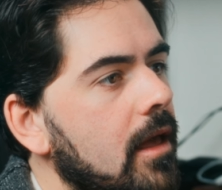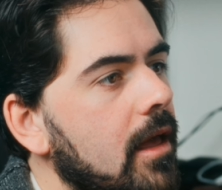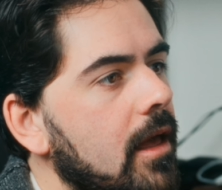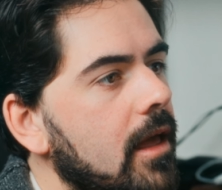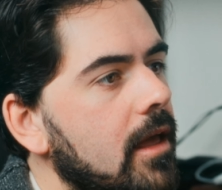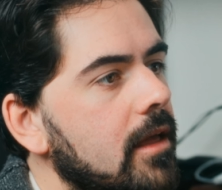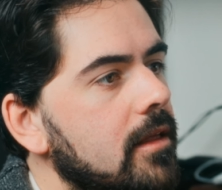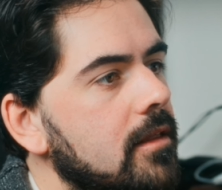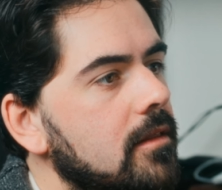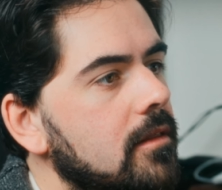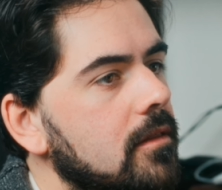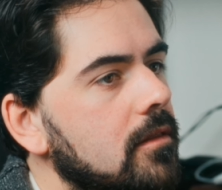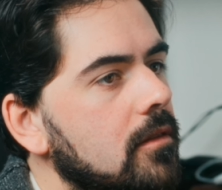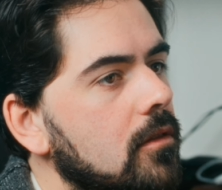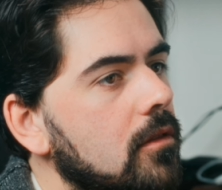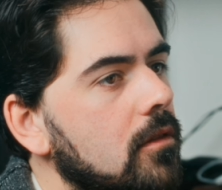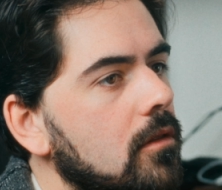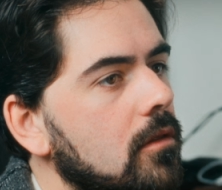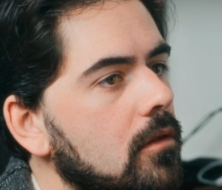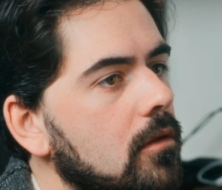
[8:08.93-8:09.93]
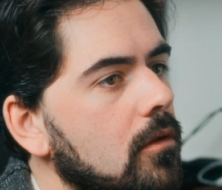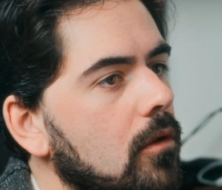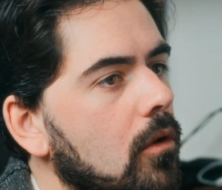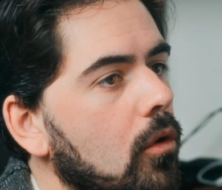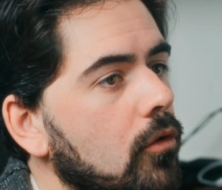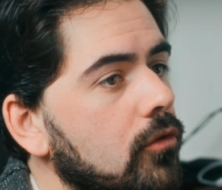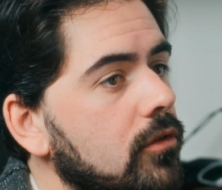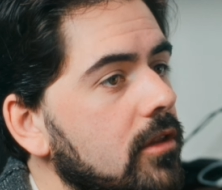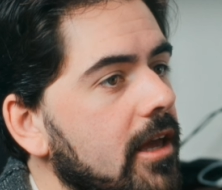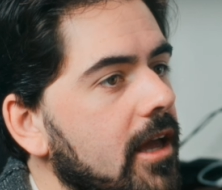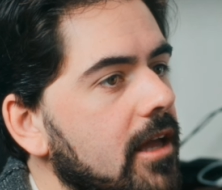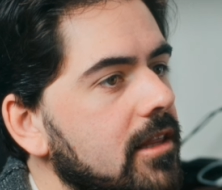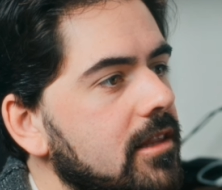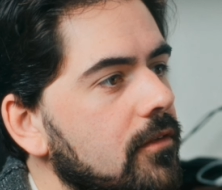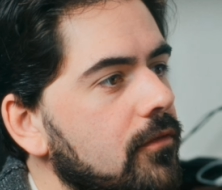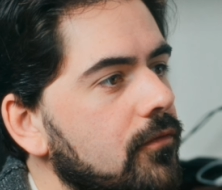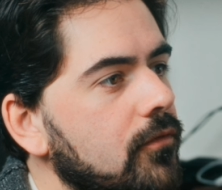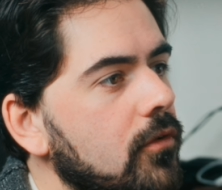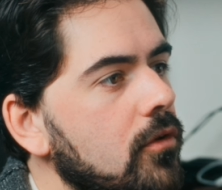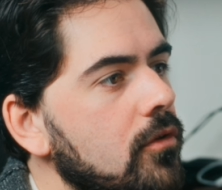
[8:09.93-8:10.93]
and or
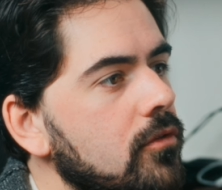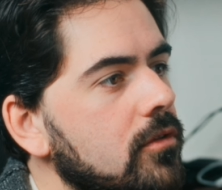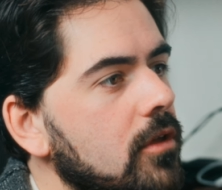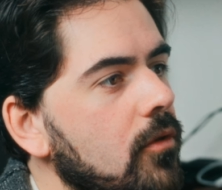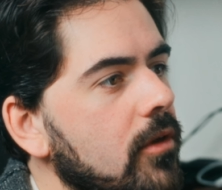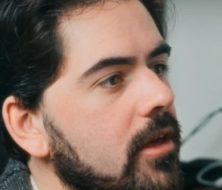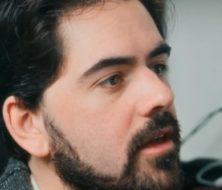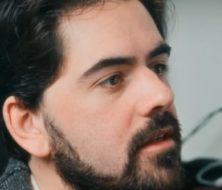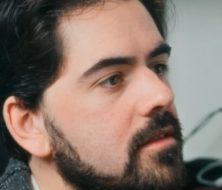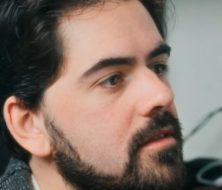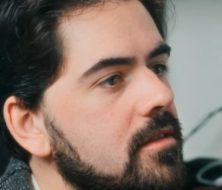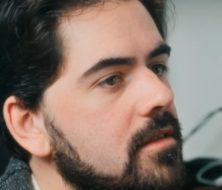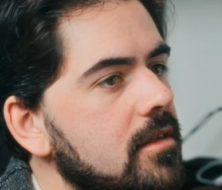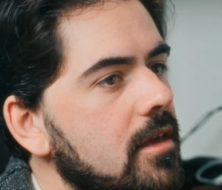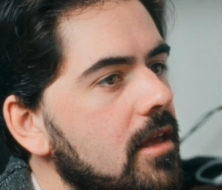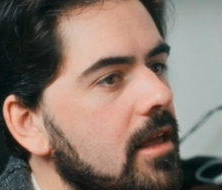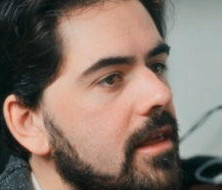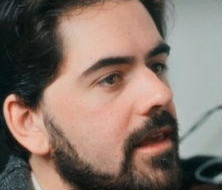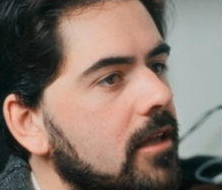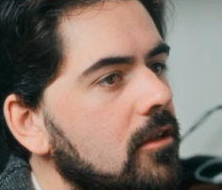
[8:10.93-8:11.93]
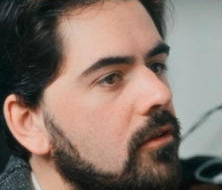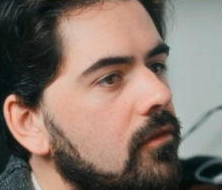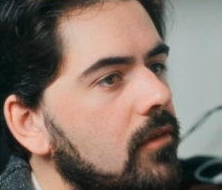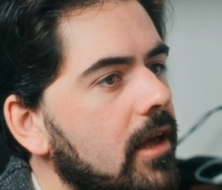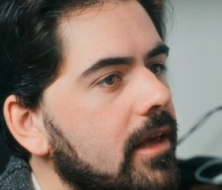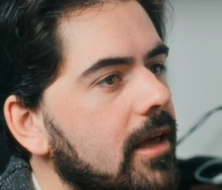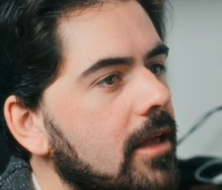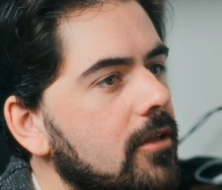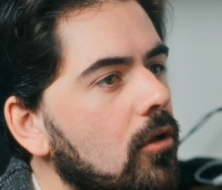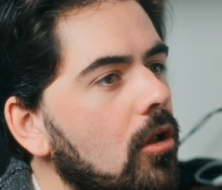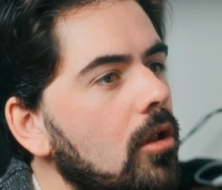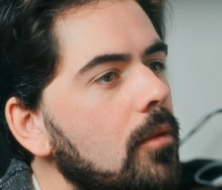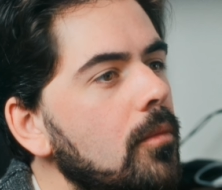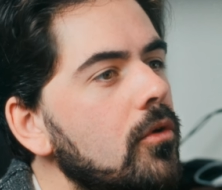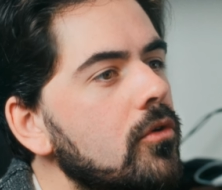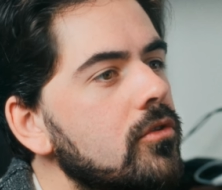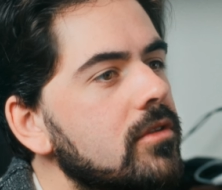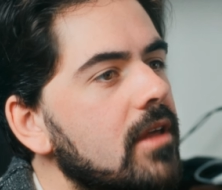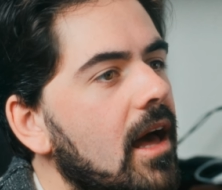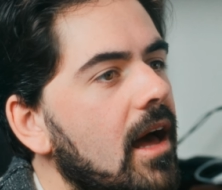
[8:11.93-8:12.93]
negative first, and you can see it kind of like, it
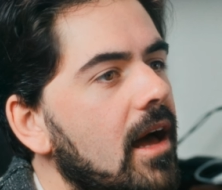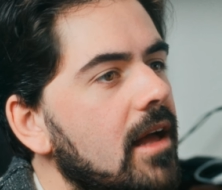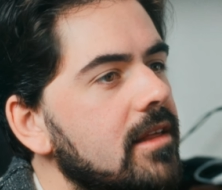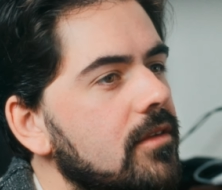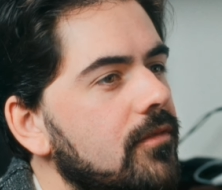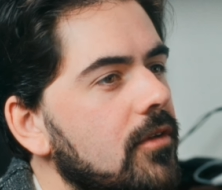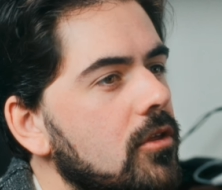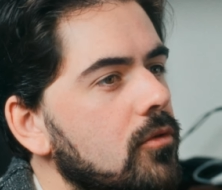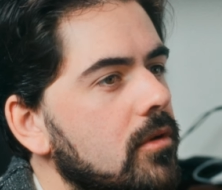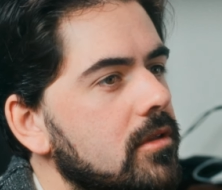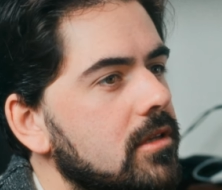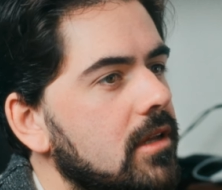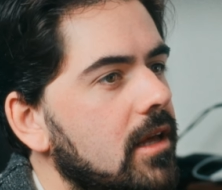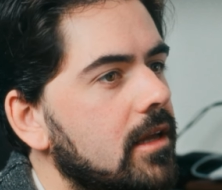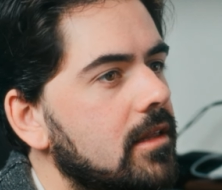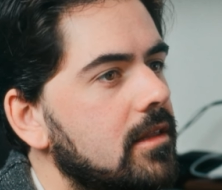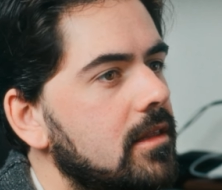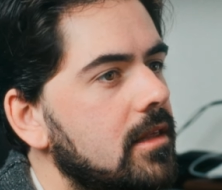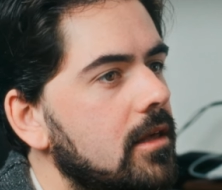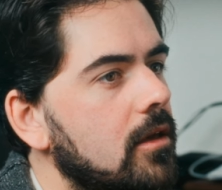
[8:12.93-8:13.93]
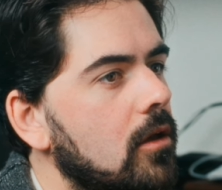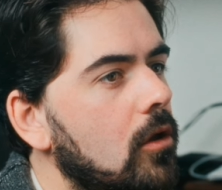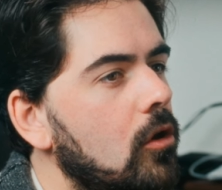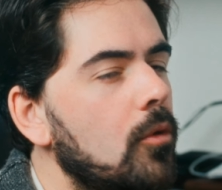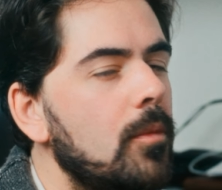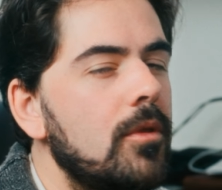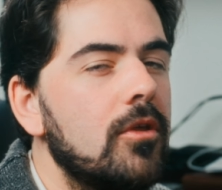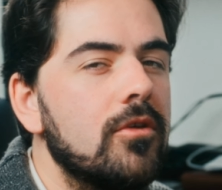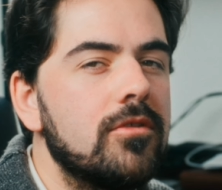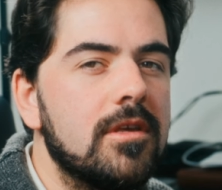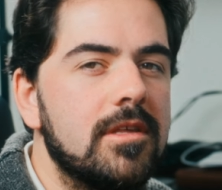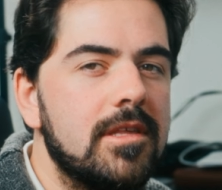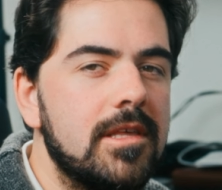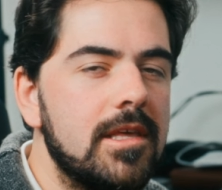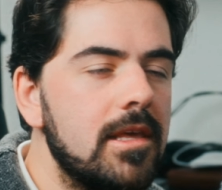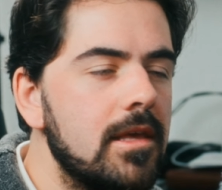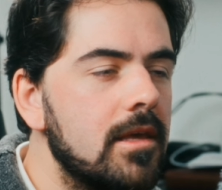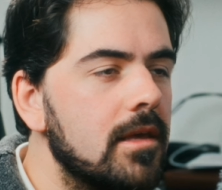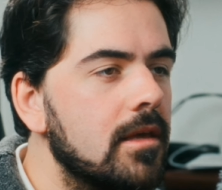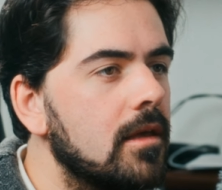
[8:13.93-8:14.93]
almost as if it was like the
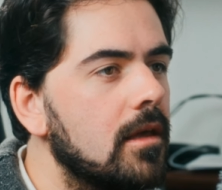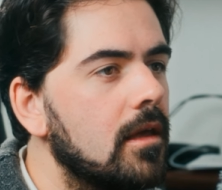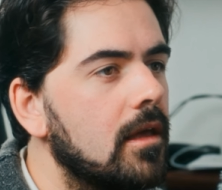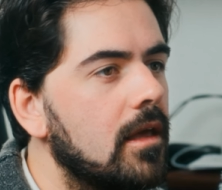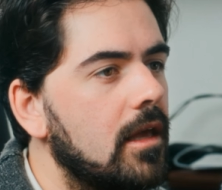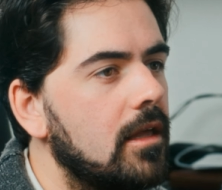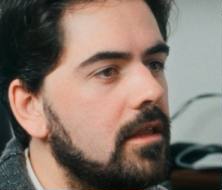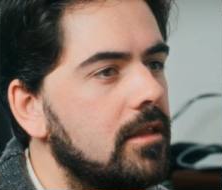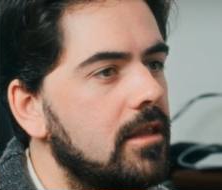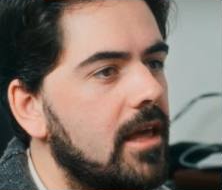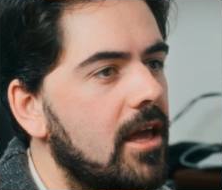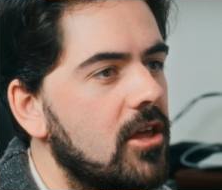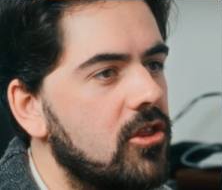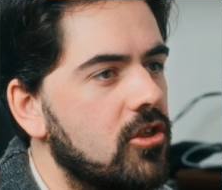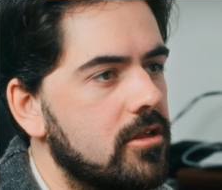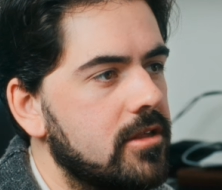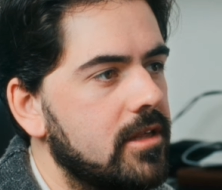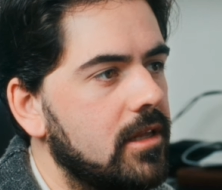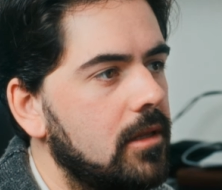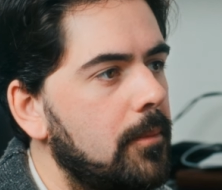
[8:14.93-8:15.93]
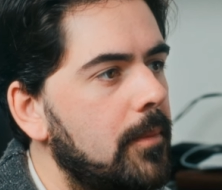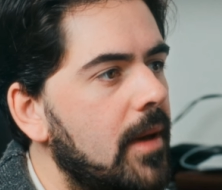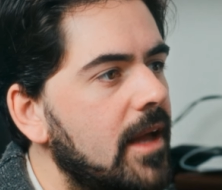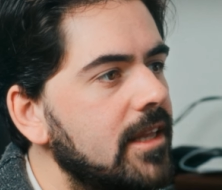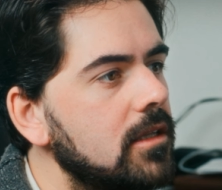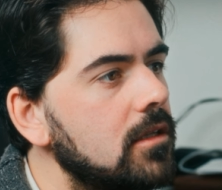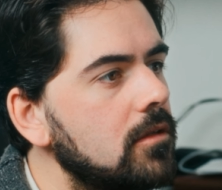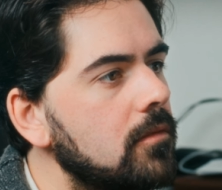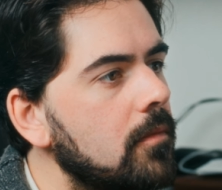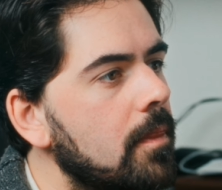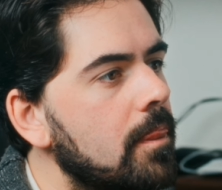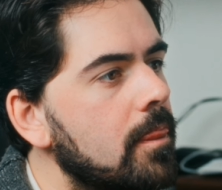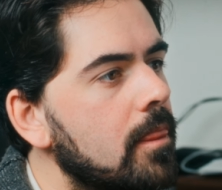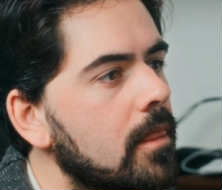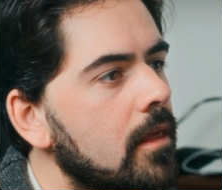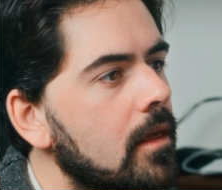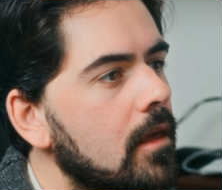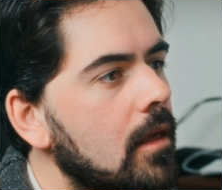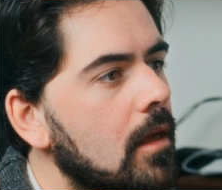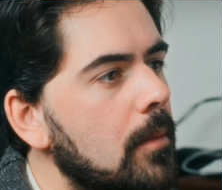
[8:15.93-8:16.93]
luminosity in the HSL panel,
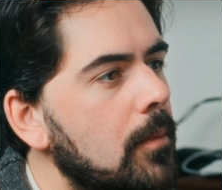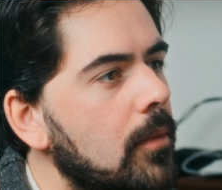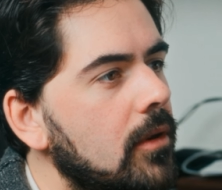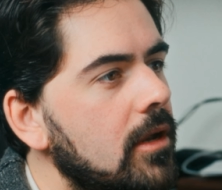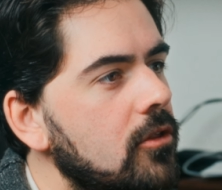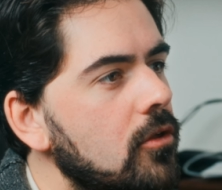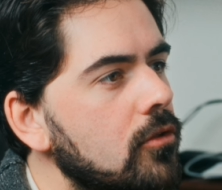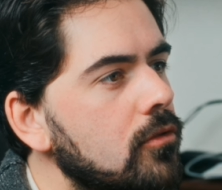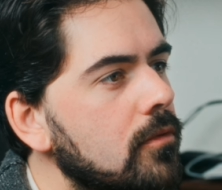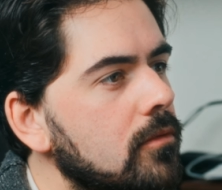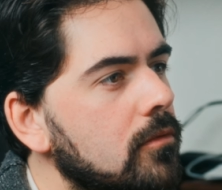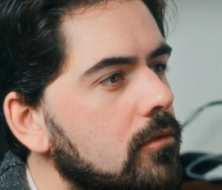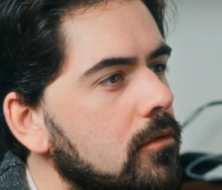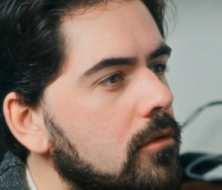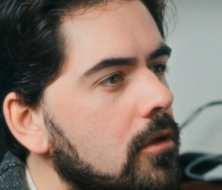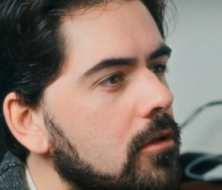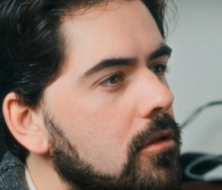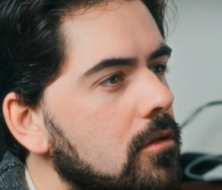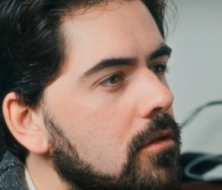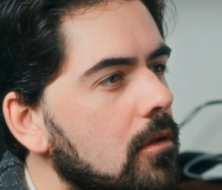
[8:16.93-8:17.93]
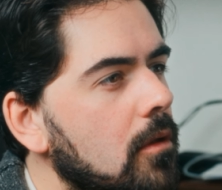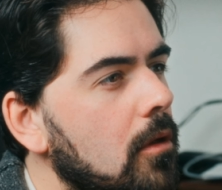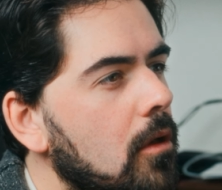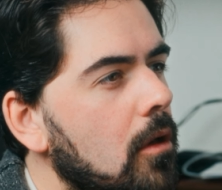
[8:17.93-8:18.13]
but it just does